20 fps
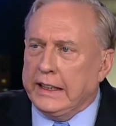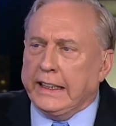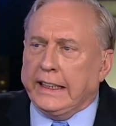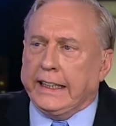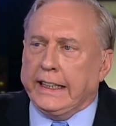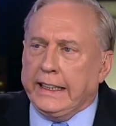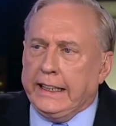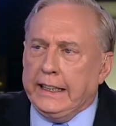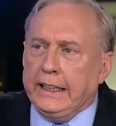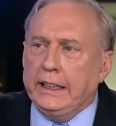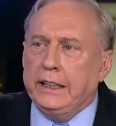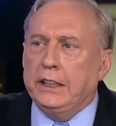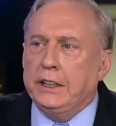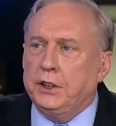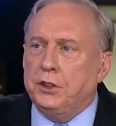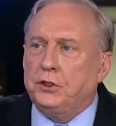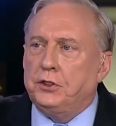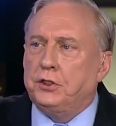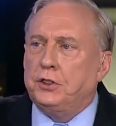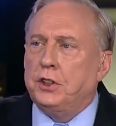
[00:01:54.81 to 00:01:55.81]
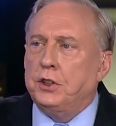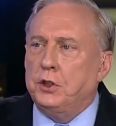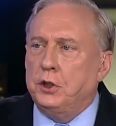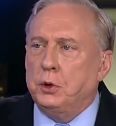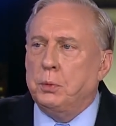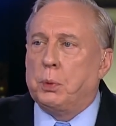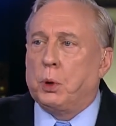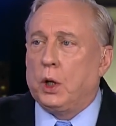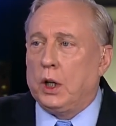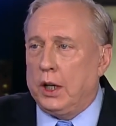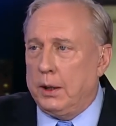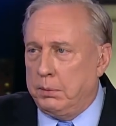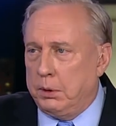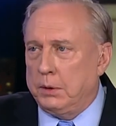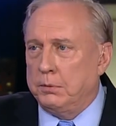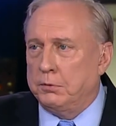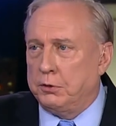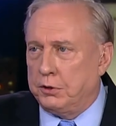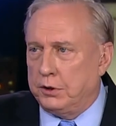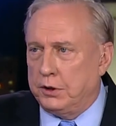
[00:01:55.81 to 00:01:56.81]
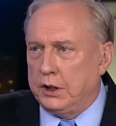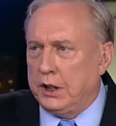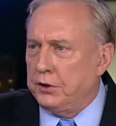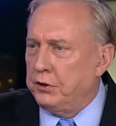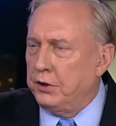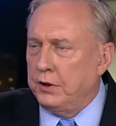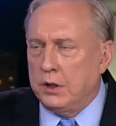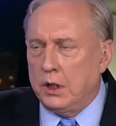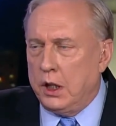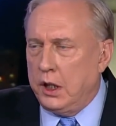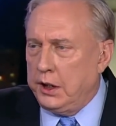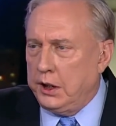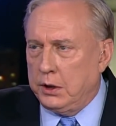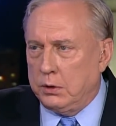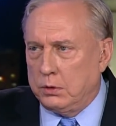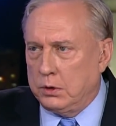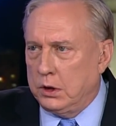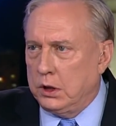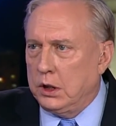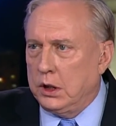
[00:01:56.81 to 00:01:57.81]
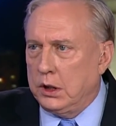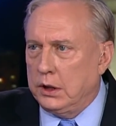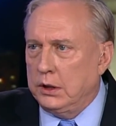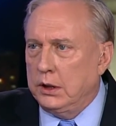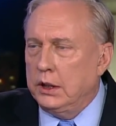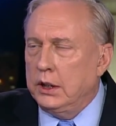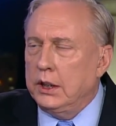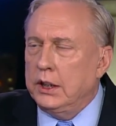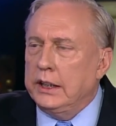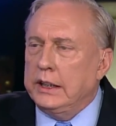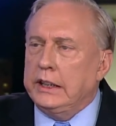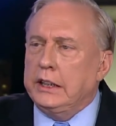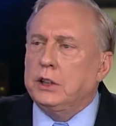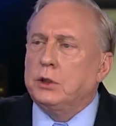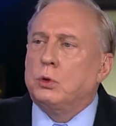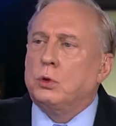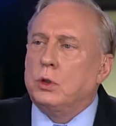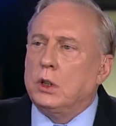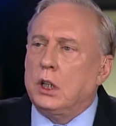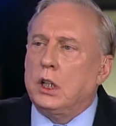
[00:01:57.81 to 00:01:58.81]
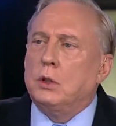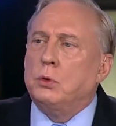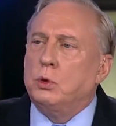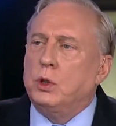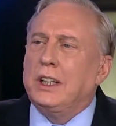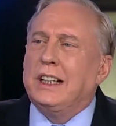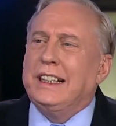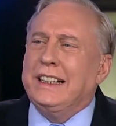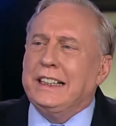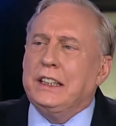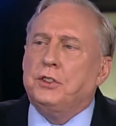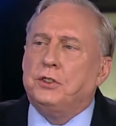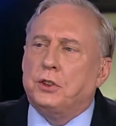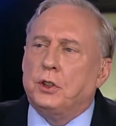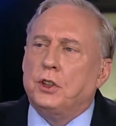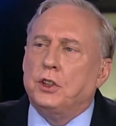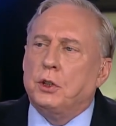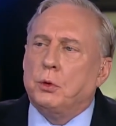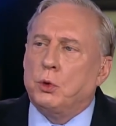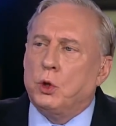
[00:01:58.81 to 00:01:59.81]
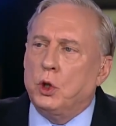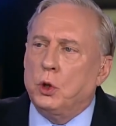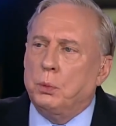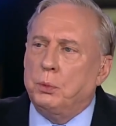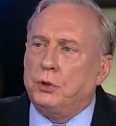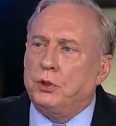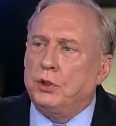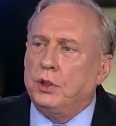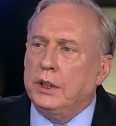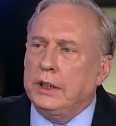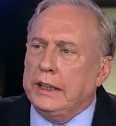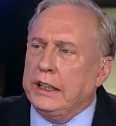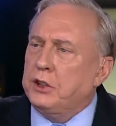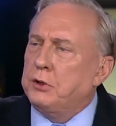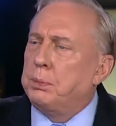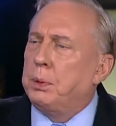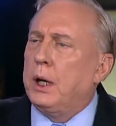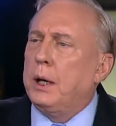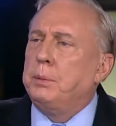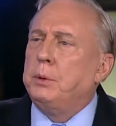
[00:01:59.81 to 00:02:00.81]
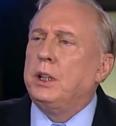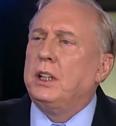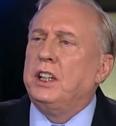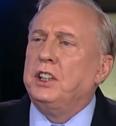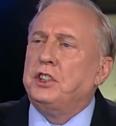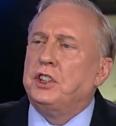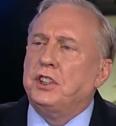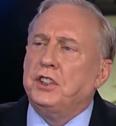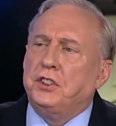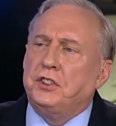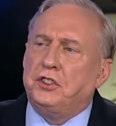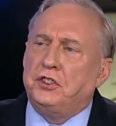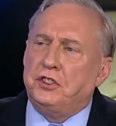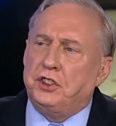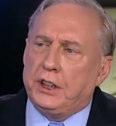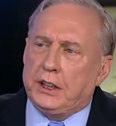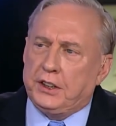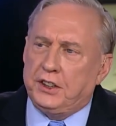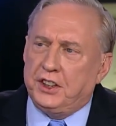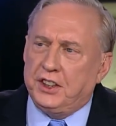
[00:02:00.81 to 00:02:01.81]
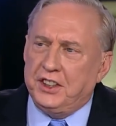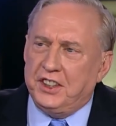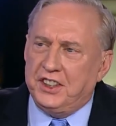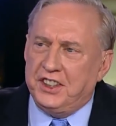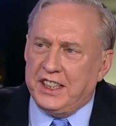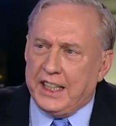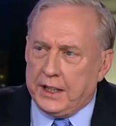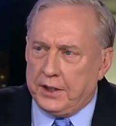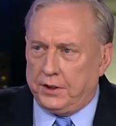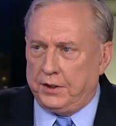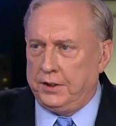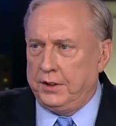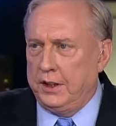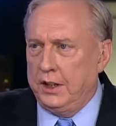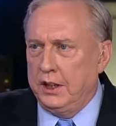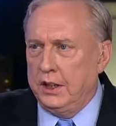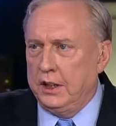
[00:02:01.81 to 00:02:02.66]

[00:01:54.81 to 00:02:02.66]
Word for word: He is the new problem for us, not Iran. Iran really is on the ropes. Its population is sick to death